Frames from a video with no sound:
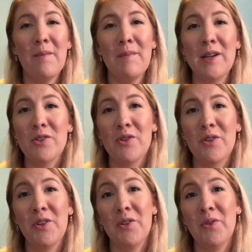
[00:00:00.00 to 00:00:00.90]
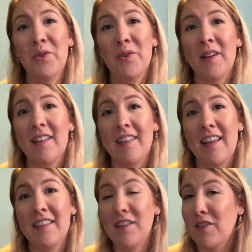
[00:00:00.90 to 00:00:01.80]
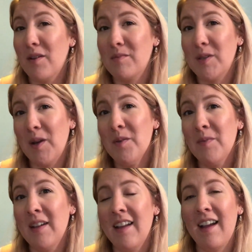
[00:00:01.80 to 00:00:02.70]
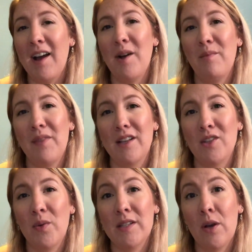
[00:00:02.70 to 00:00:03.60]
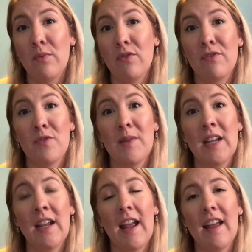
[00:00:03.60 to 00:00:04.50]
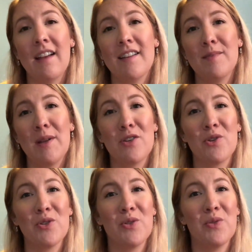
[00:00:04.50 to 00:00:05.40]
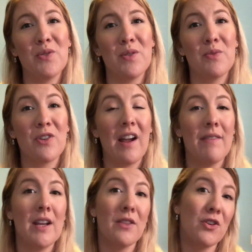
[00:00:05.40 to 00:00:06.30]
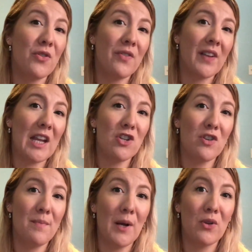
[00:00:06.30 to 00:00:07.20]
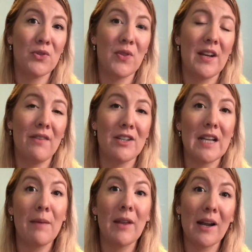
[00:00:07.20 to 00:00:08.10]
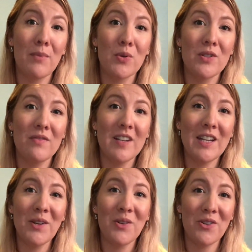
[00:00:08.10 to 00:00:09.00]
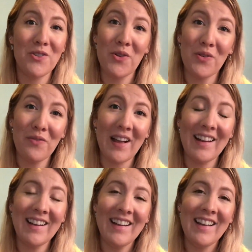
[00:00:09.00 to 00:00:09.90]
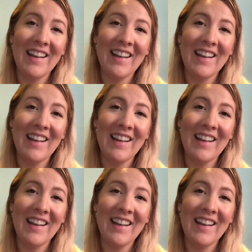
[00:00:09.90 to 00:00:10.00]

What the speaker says: Make sure you hit the thumbs up. That's always helpful for me, and make sure to subscribe and hit the notification bell so that every time that I post a video, you're notified.